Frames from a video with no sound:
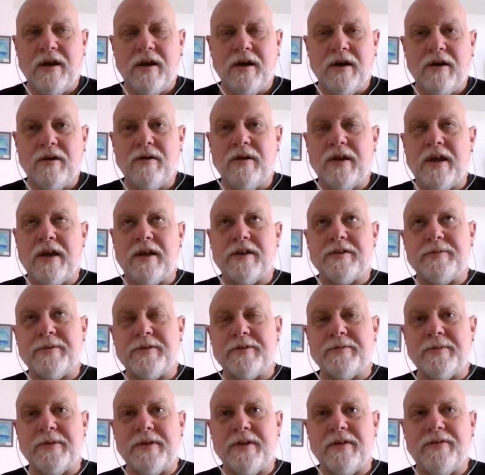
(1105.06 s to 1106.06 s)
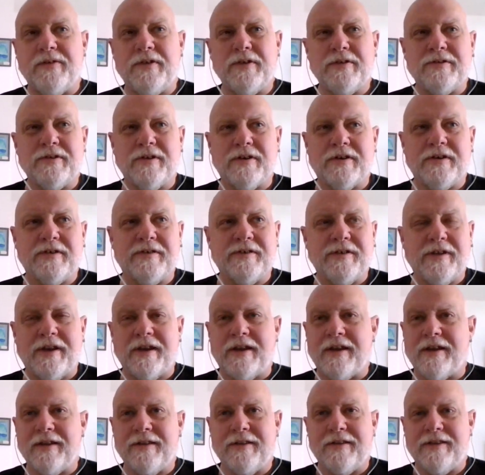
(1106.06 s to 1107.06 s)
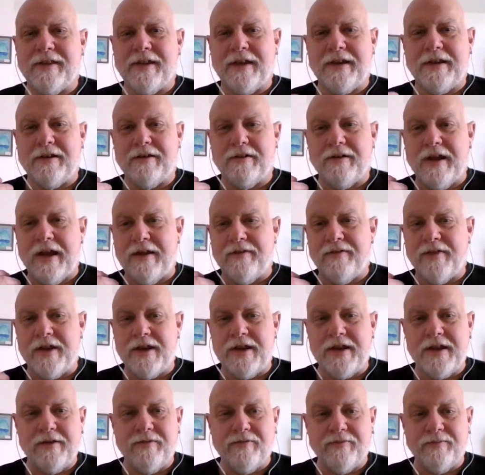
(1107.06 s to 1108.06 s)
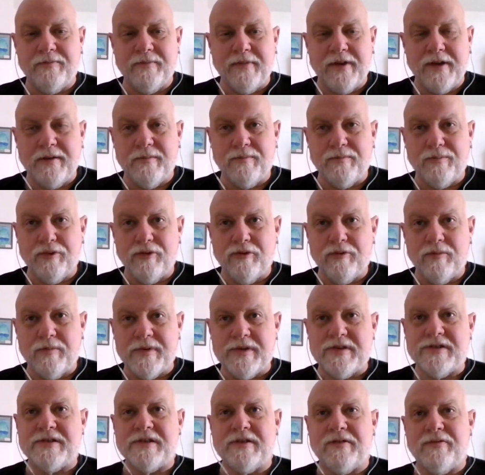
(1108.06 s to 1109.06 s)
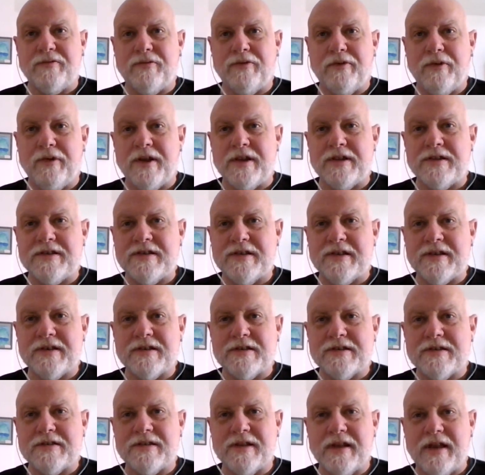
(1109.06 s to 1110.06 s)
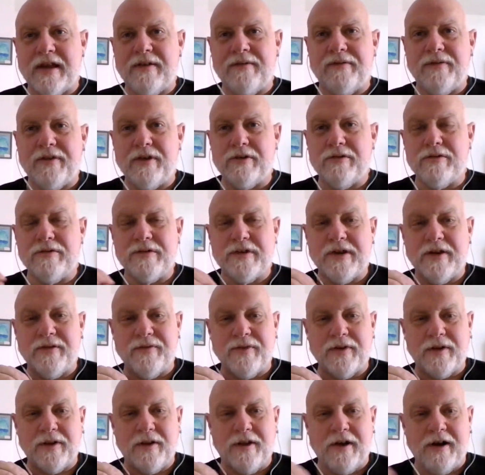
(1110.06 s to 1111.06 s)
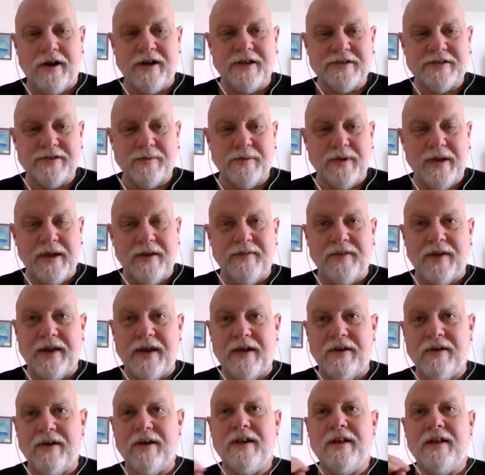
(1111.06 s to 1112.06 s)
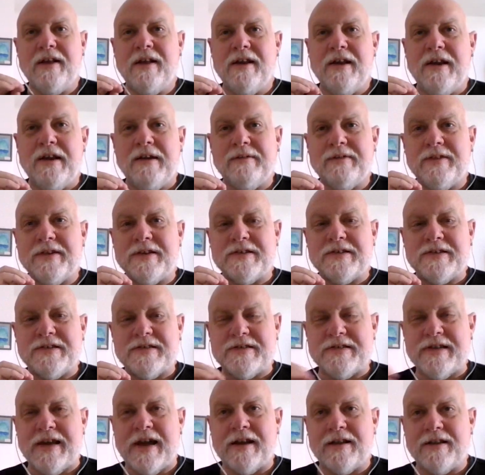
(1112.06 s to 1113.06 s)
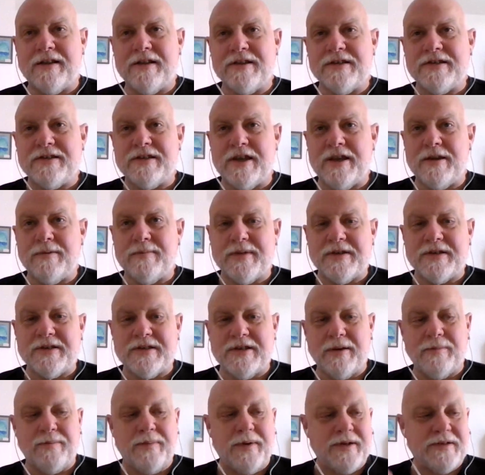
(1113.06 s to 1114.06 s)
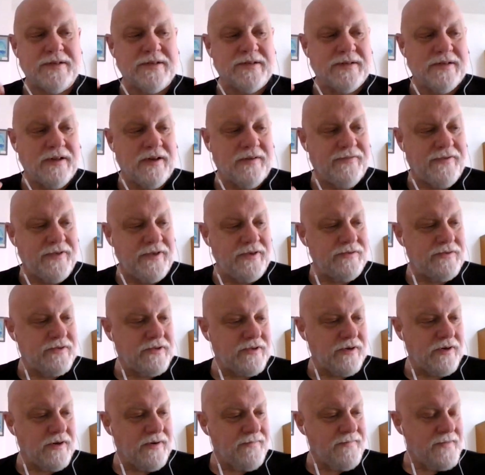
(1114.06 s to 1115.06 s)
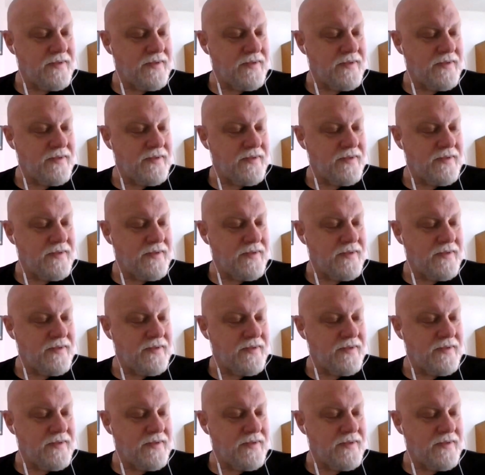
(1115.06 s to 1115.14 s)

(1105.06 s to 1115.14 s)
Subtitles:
oh yeah, it's supposed to be in the future, because like they don't have any improvements in forensics, they have no different laws than we have now, everything is exactly the same except it's the future.